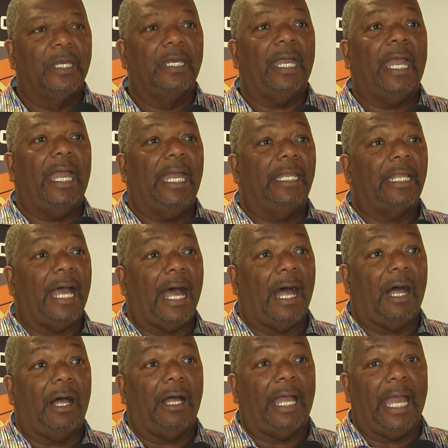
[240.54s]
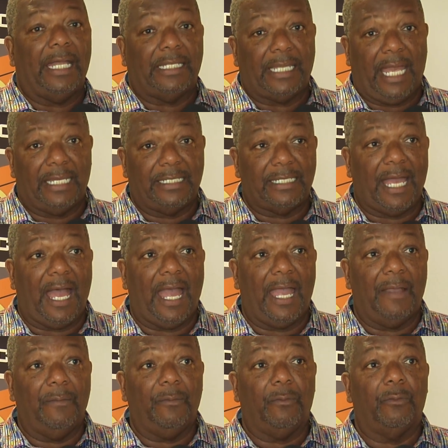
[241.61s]
and how at that
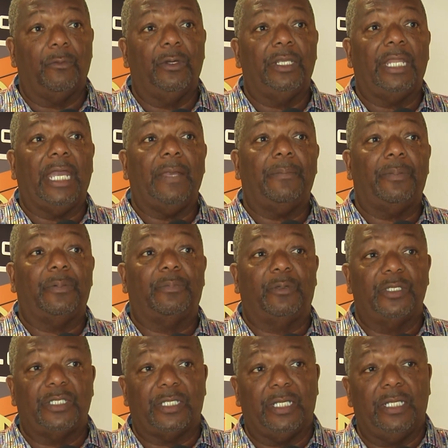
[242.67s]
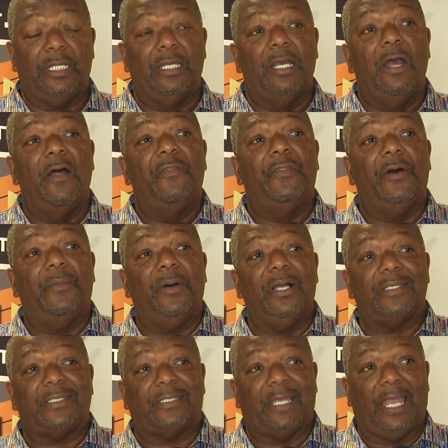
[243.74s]
time when they presented the
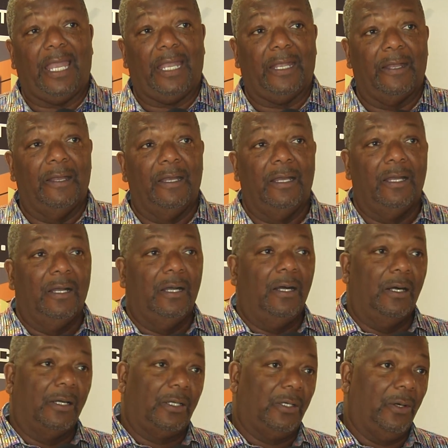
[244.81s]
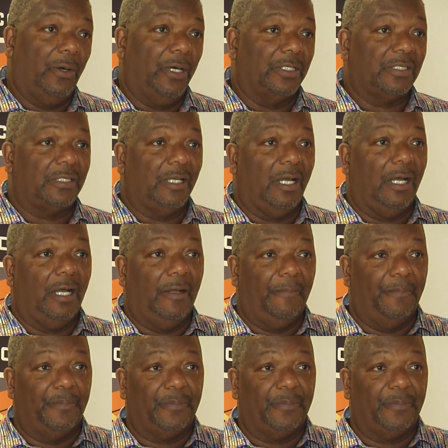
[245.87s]
Mustang, of course, Ken